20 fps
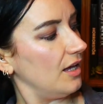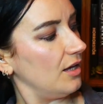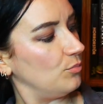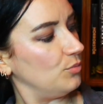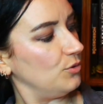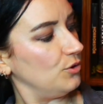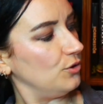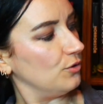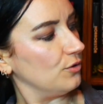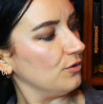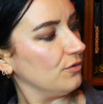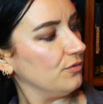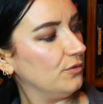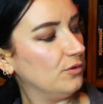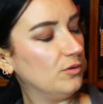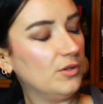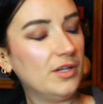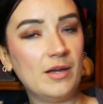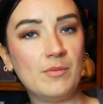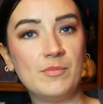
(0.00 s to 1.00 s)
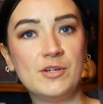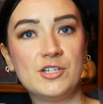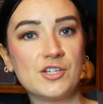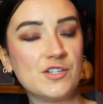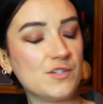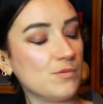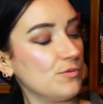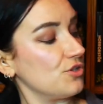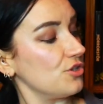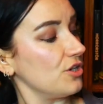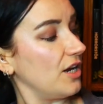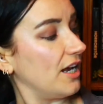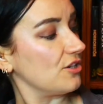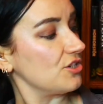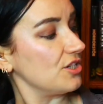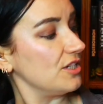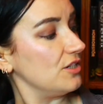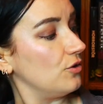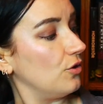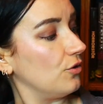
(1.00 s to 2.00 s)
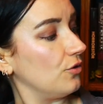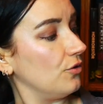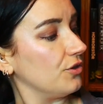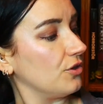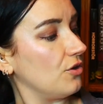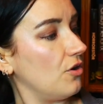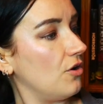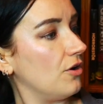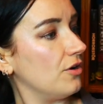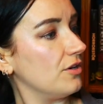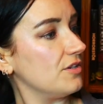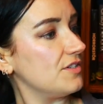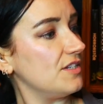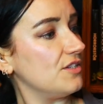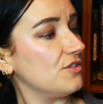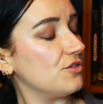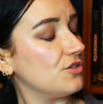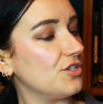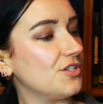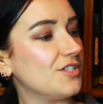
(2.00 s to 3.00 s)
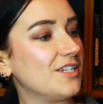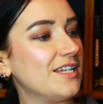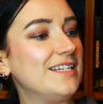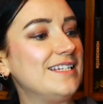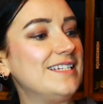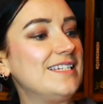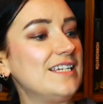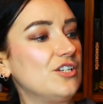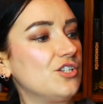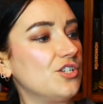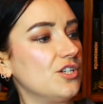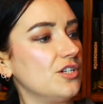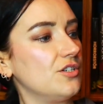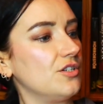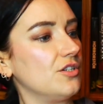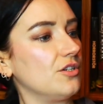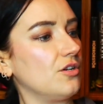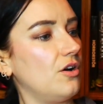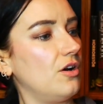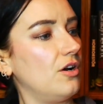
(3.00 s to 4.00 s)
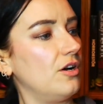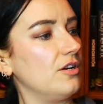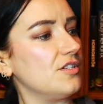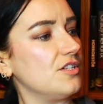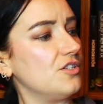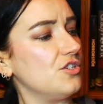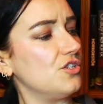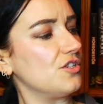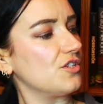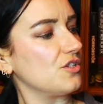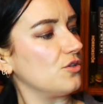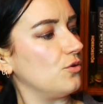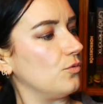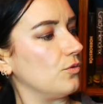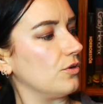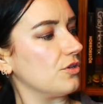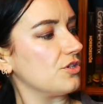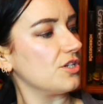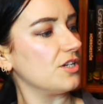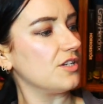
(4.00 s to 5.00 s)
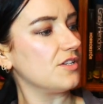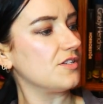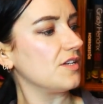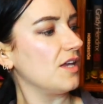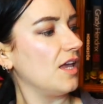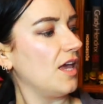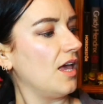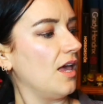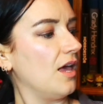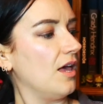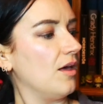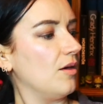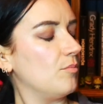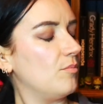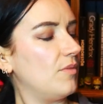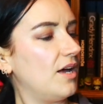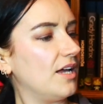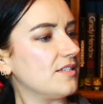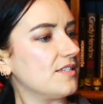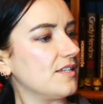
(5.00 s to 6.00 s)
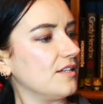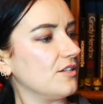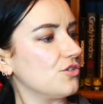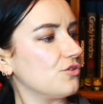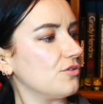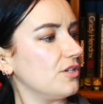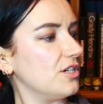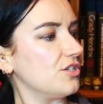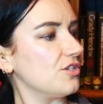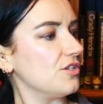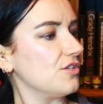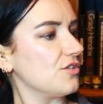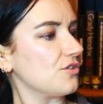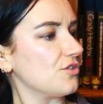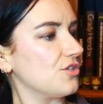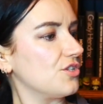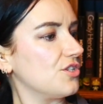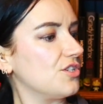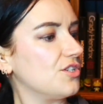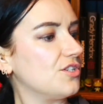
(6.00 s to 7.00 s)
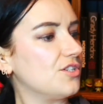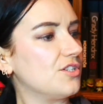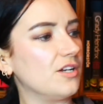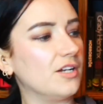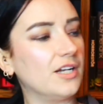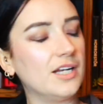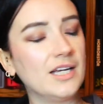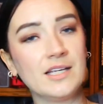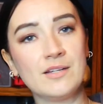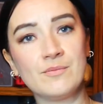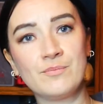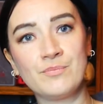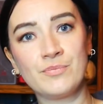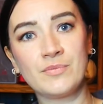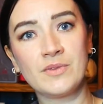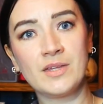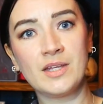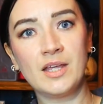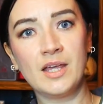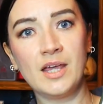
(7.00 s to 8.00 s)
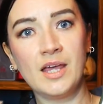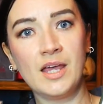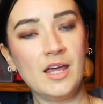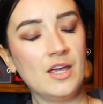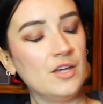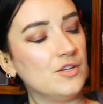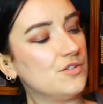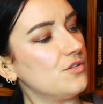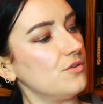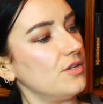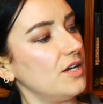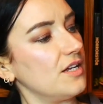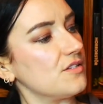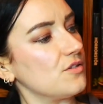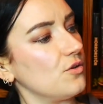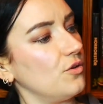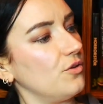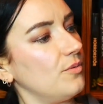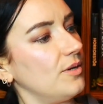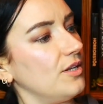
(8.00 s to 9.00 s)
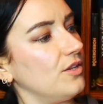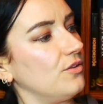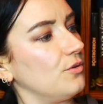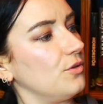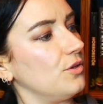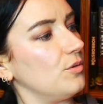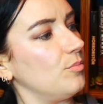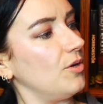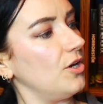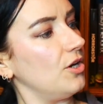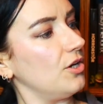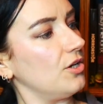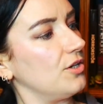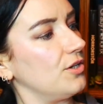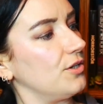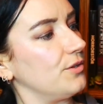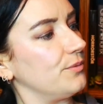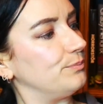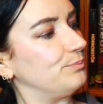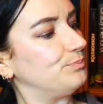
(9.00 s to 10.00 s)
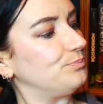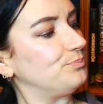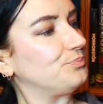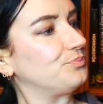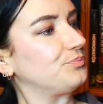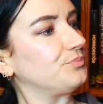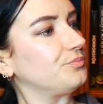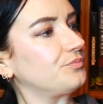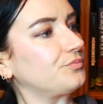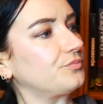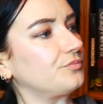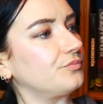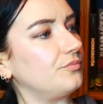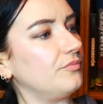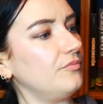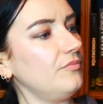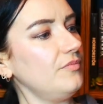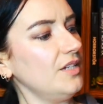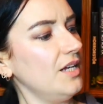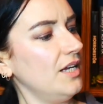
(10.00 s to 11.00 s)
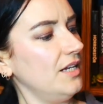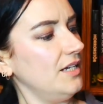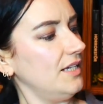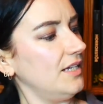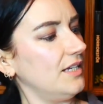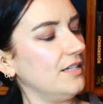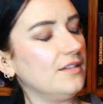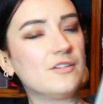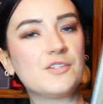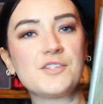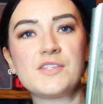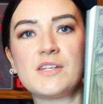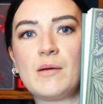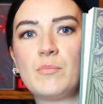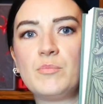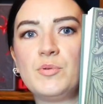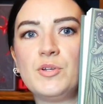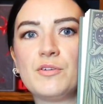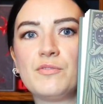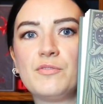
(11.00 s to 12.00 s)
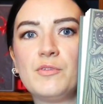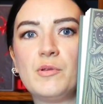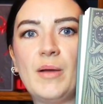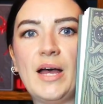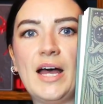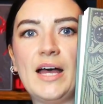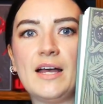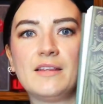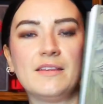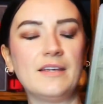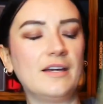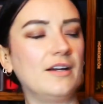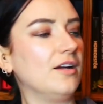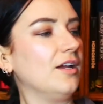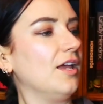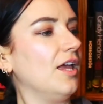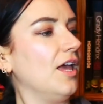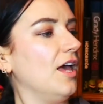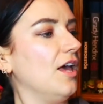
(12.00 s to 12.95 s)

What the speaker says: Beautiful images, which are actually not on the cards. These are just in addition to the cards. It's just gorgeous. Matt's illustrations are stunning. So that's all the way through the book. And again, there's that beautiful back there.